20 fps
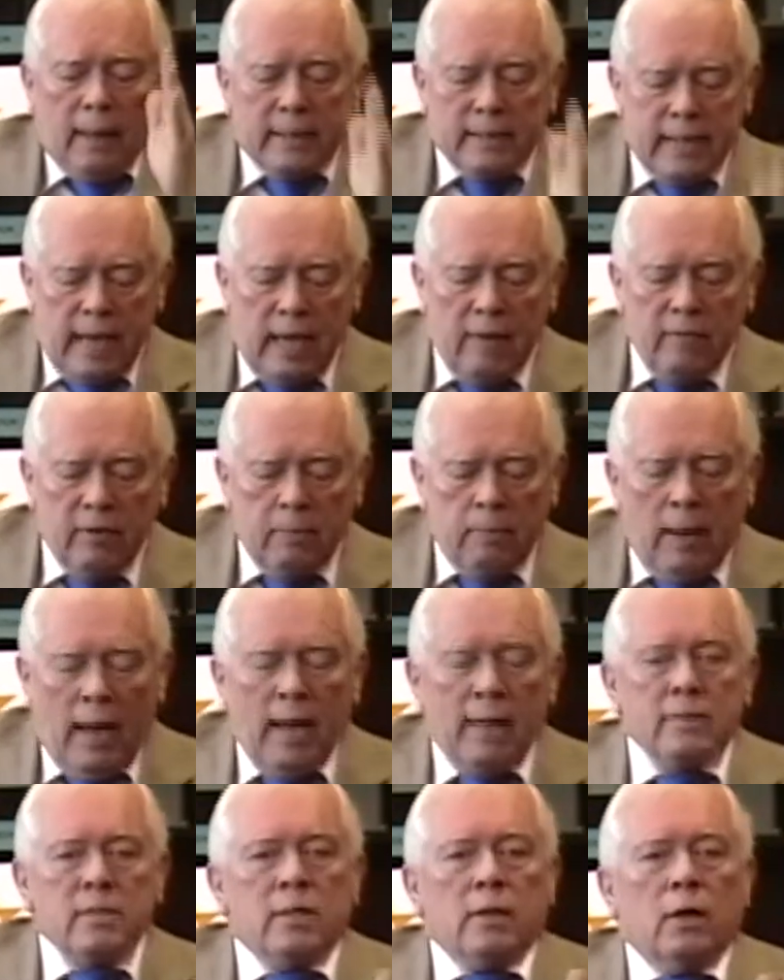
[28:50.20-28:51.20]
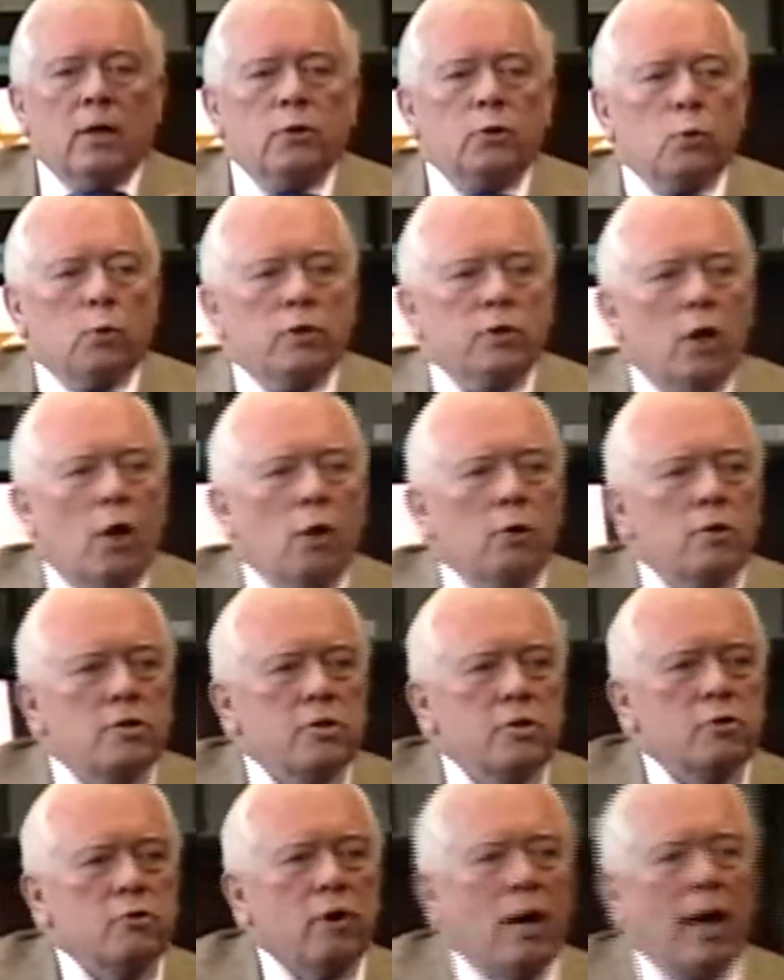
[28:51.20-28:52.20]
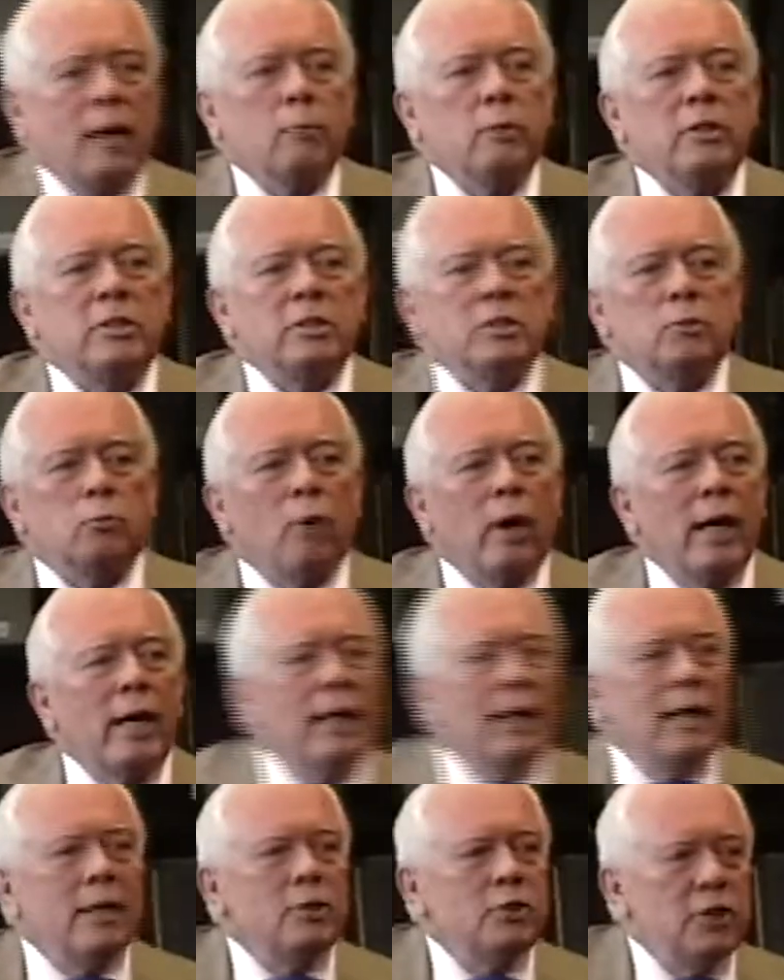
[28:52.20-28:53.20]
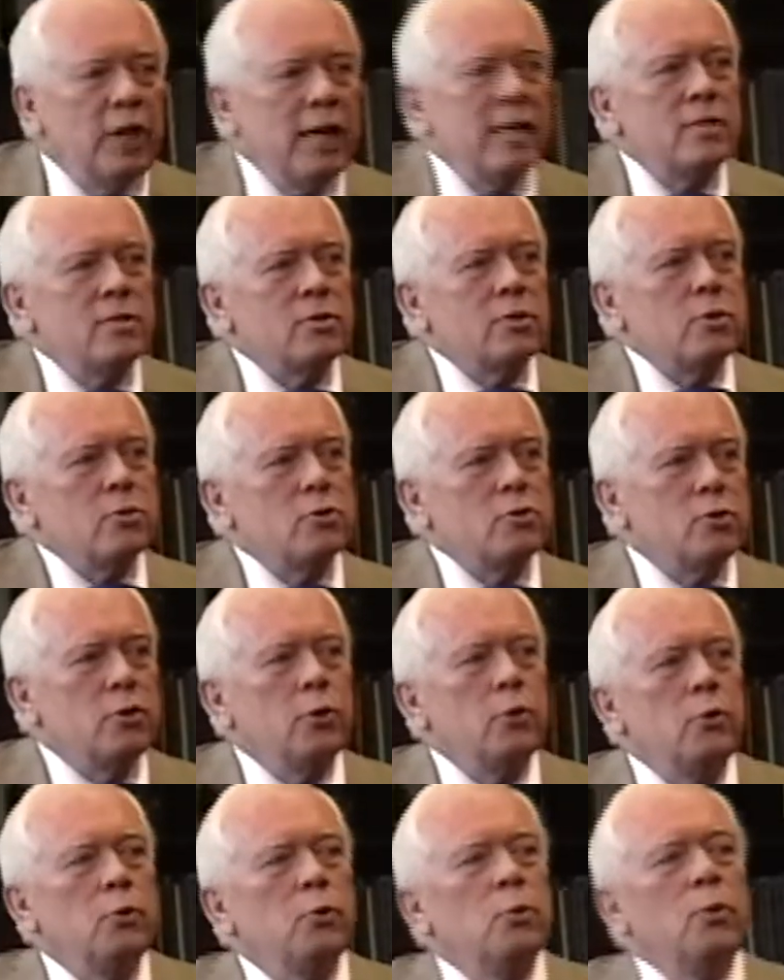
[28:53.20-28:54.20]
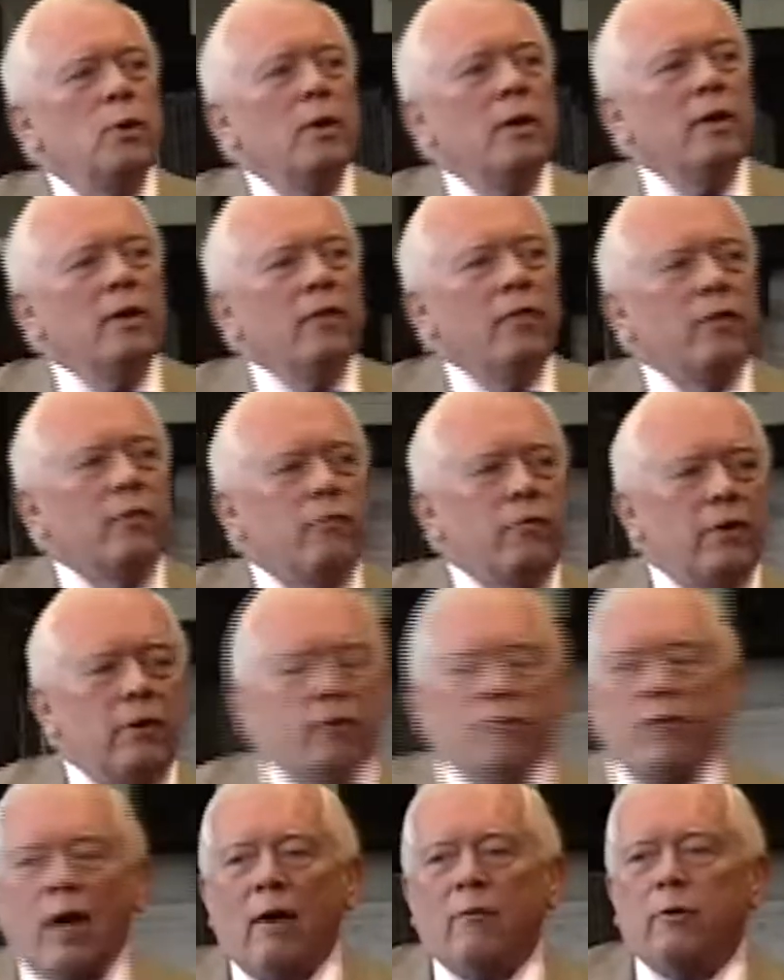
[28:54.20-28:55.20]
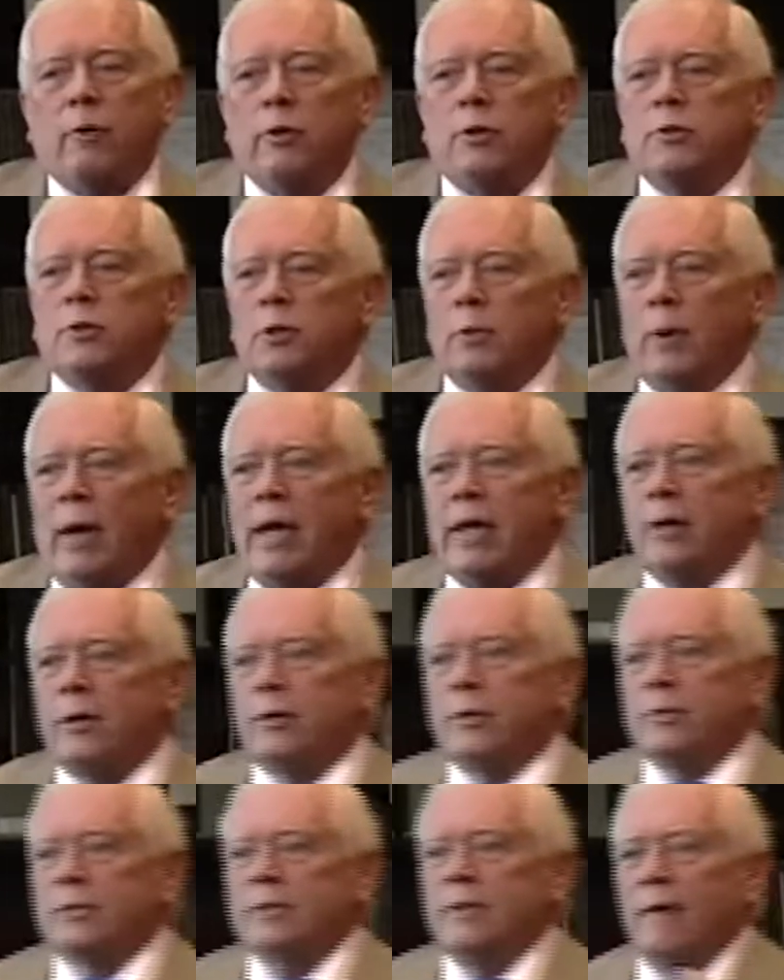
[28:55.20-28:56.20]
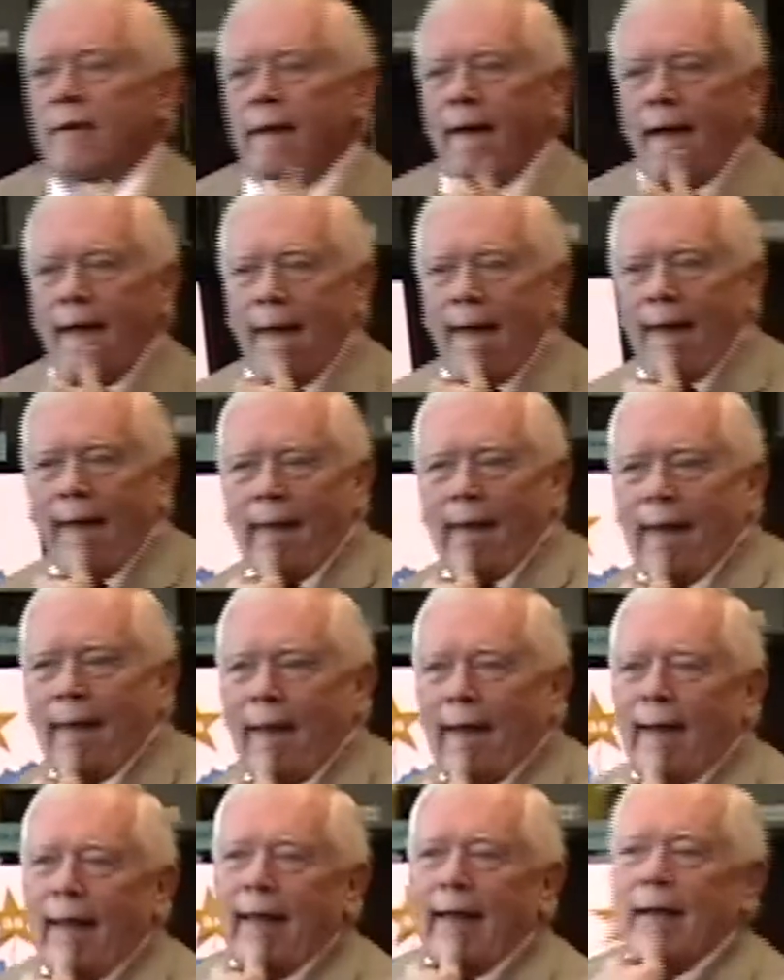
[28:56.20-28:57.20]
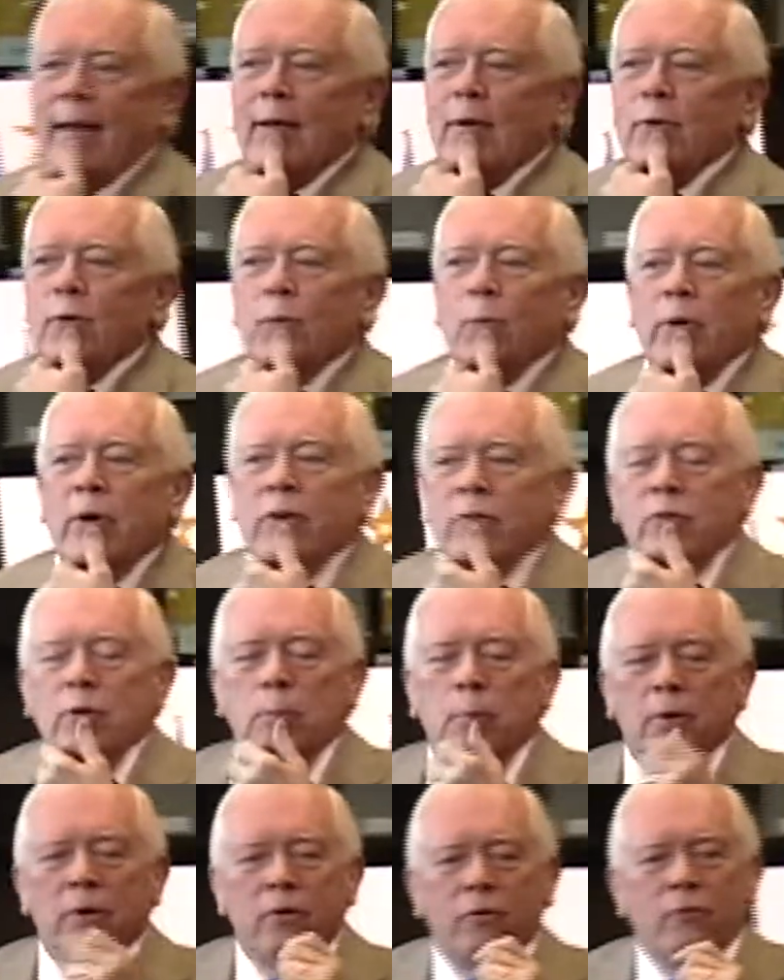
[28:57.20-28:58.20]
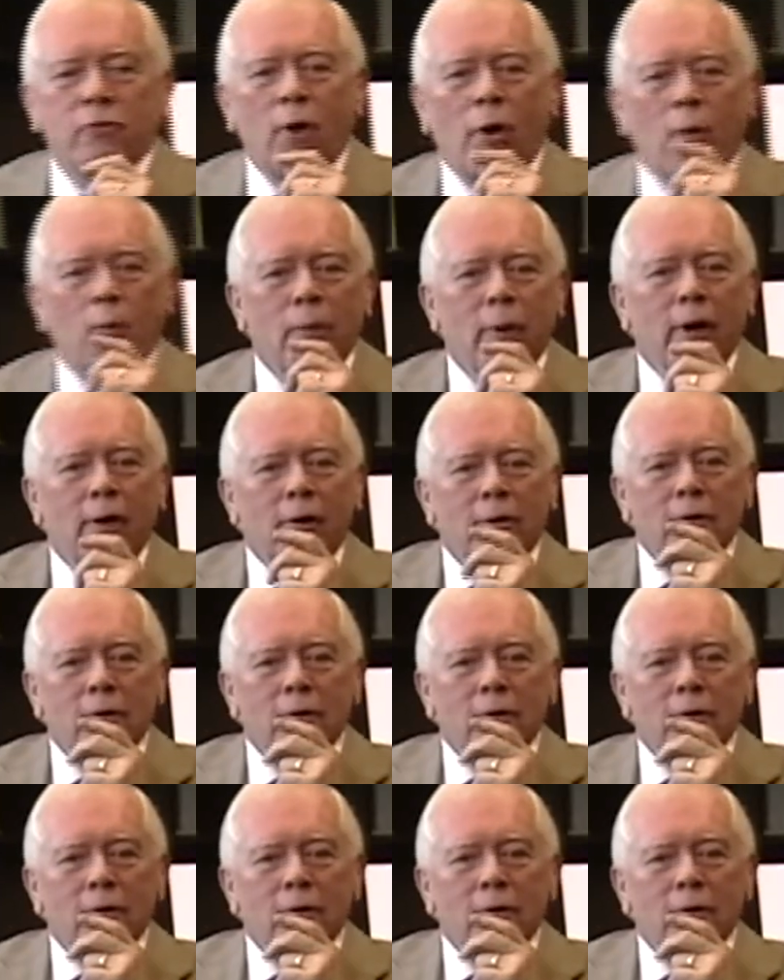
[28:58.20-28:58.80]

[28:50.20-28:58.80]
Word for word: David buys the George Alderson tract, which is right adjacent to the 502 acres. So where does he put his salt